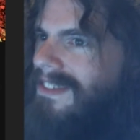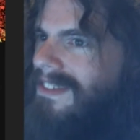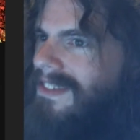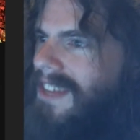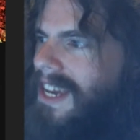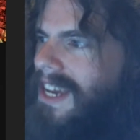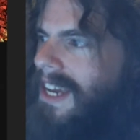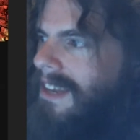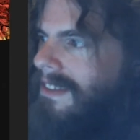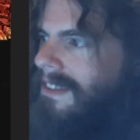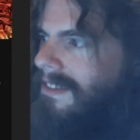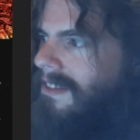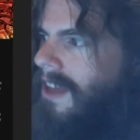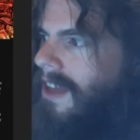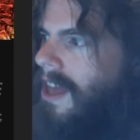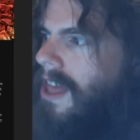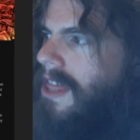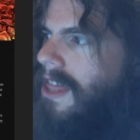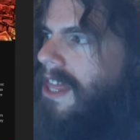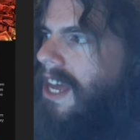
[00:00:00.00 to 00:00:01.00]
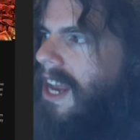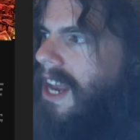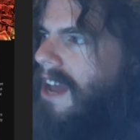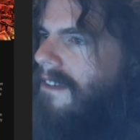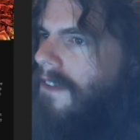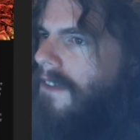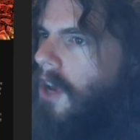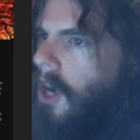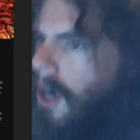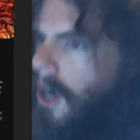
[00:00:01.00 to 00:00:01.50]
things that
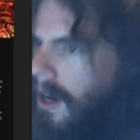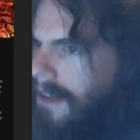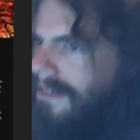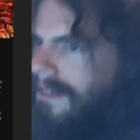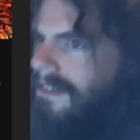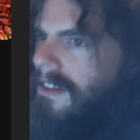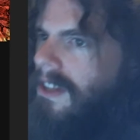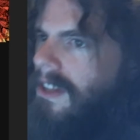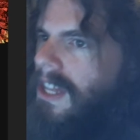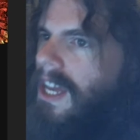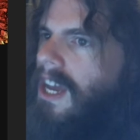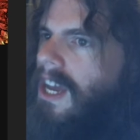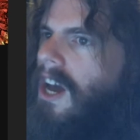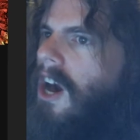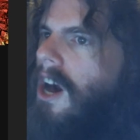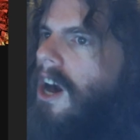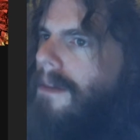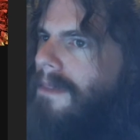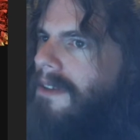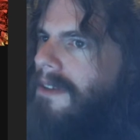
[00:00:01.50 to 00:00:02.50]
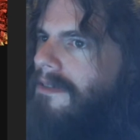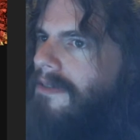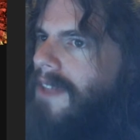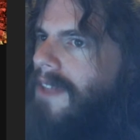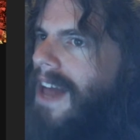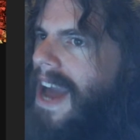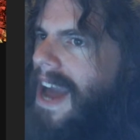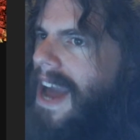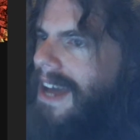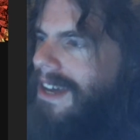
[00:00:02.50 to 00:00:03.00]
have constantly caught me
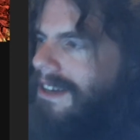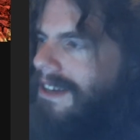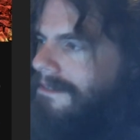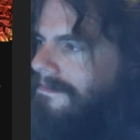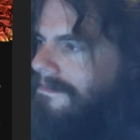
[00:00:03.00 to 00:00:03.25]
flack.